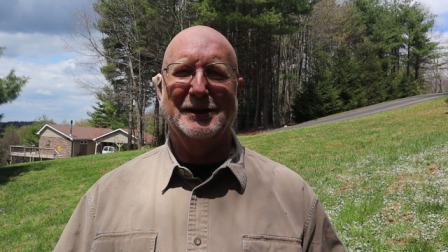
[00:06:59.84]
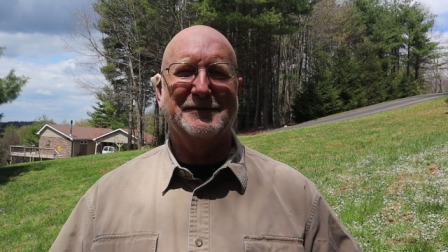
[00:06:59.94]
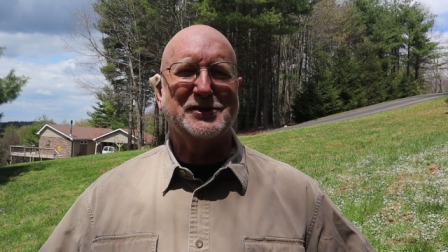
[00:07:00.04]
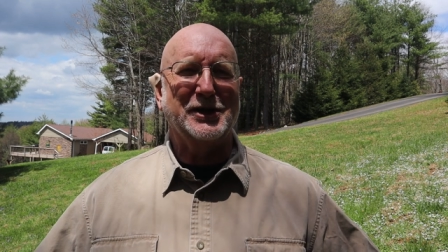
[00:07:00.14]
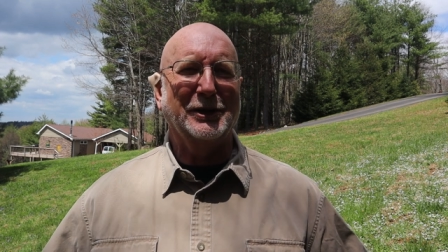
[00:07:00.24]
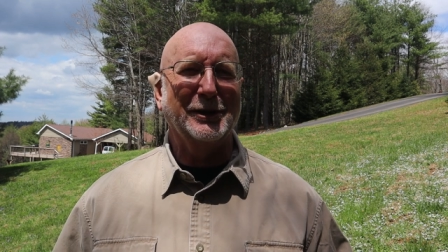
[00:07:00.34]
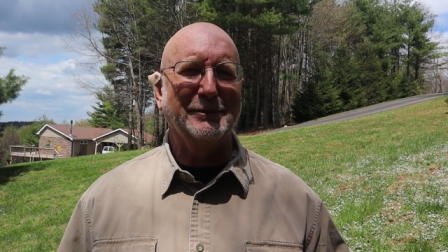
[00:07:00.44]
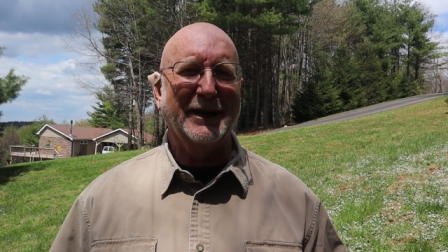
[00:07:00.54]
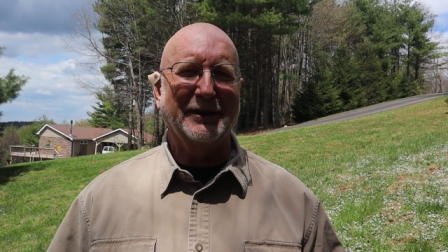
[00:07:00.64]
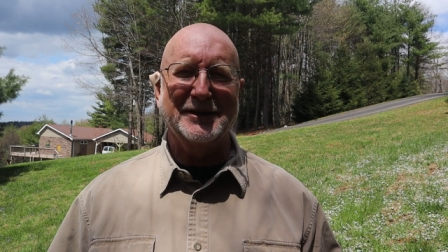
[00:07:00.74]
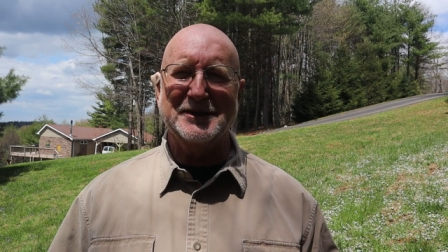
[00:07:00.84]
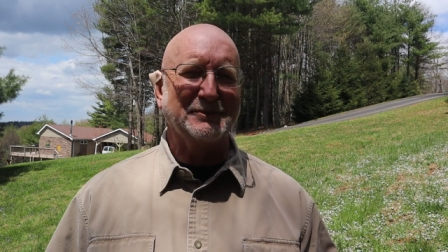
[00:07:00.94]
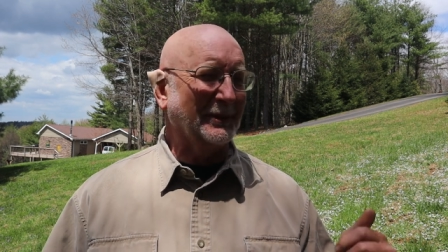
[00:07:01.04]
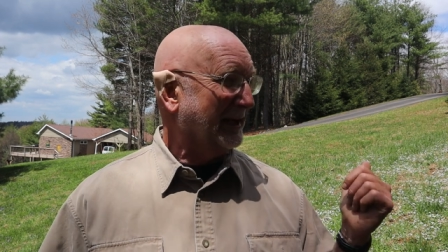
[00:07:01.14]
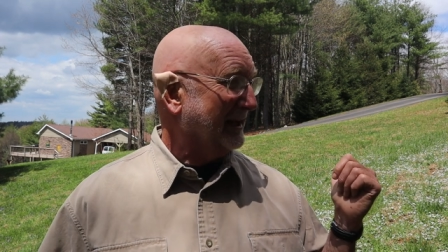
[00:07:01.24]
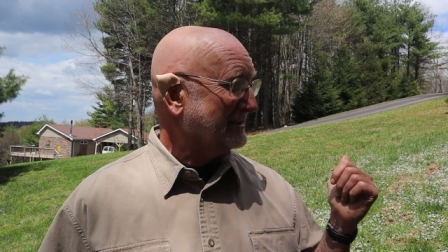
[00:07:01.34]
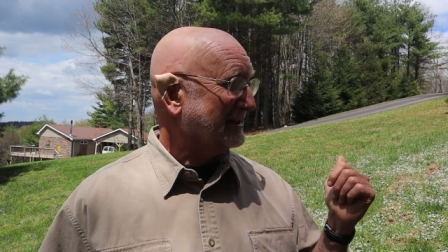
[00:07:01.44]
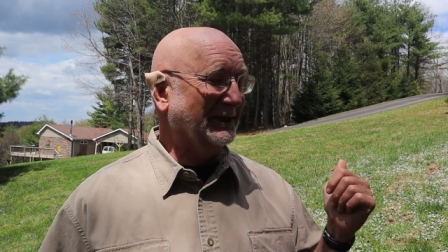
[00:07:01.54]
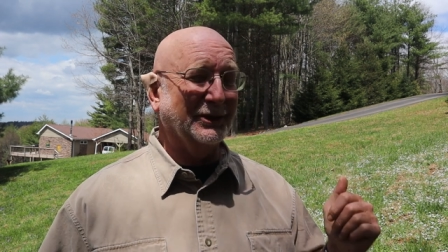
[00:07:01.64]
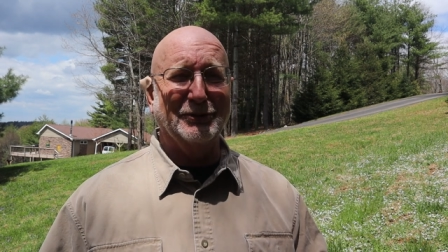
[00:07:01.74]
love sharing about these plants
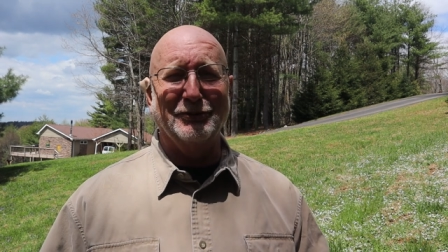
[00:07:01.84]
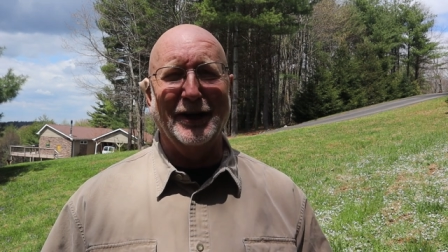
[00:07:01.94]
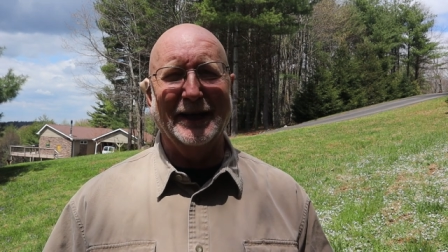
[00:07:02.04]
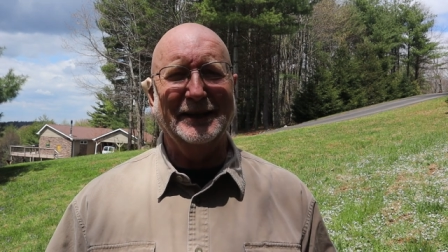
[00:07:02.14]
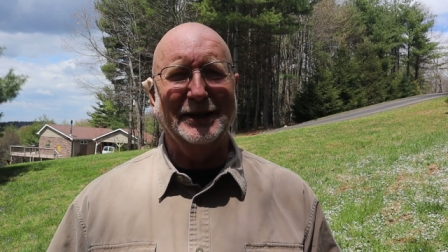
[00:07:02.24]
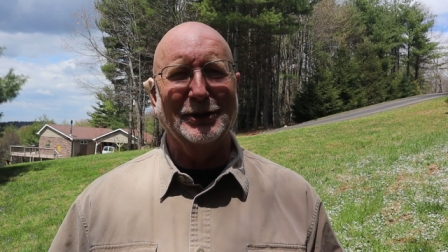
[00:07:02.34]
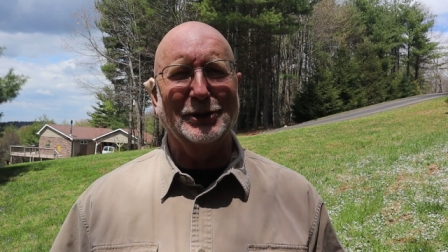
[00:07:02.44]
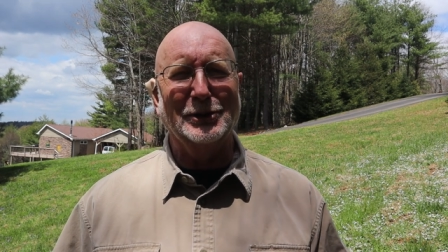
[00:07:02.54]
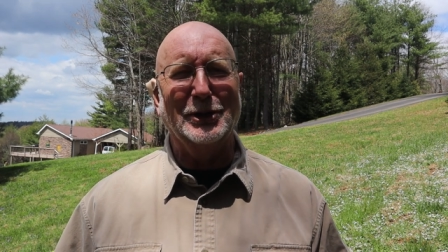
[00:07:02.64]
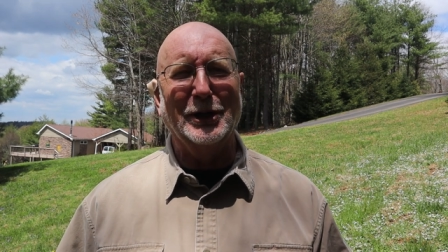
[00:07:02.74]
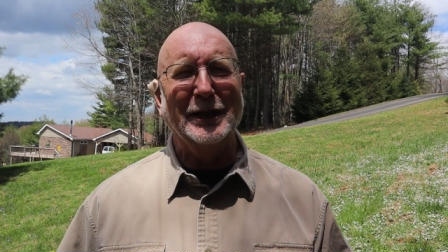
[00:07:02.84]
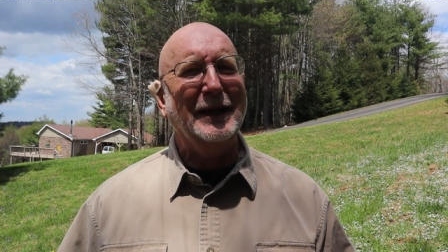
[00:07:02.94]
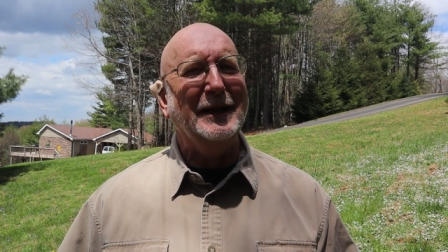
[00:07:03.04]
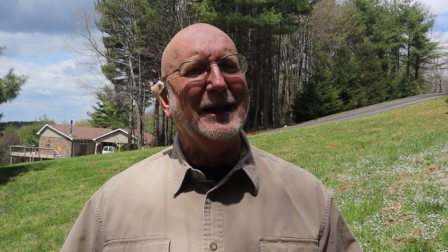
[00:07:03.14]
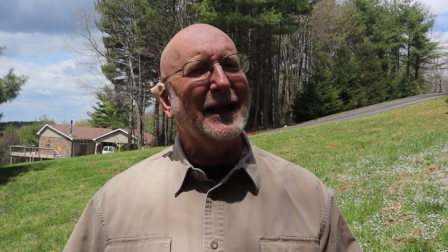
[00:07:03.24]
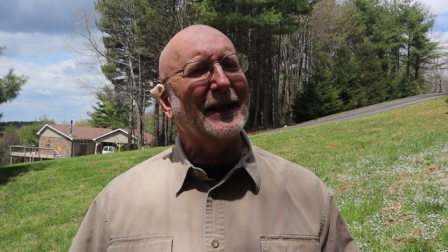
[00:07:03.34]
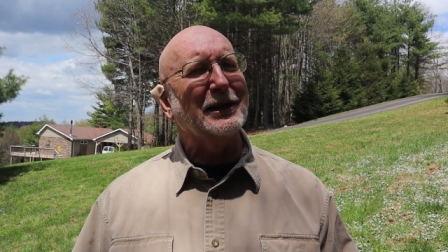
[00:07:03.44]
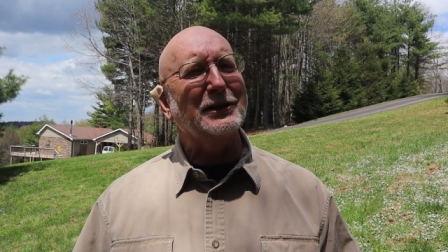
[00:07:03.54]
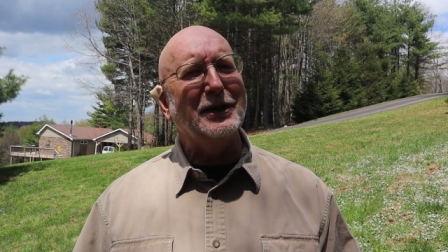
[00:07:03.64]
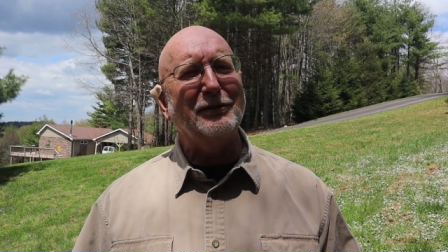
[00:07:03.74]
that you can find here in a lawn, and I
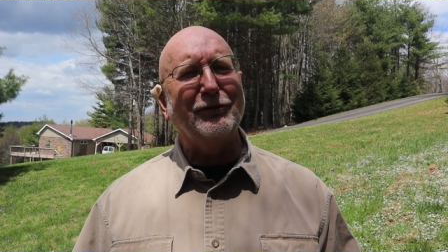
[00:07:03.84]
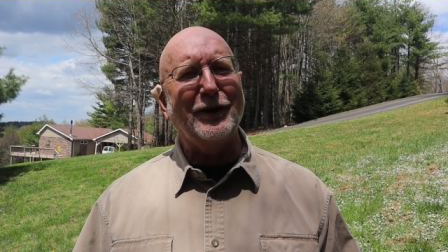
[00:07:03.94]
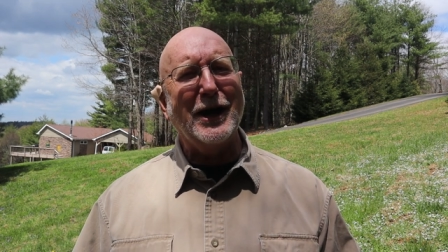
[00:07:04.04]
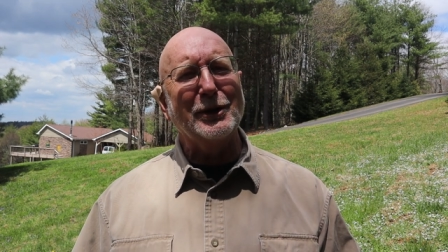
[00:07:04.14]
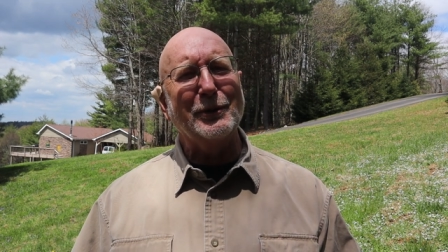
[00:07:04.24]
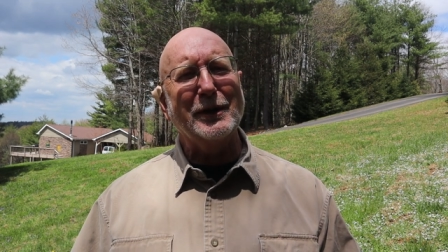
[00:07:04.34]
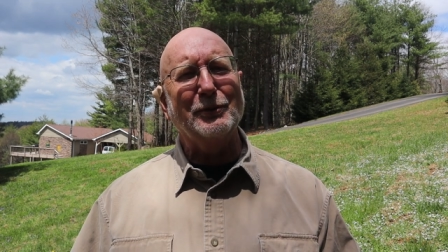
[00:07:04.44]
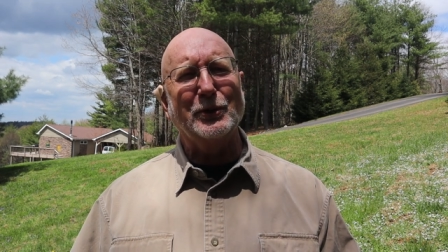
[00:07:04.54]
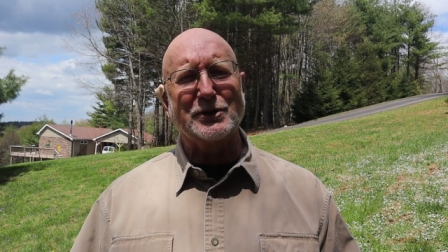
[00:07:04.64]
love following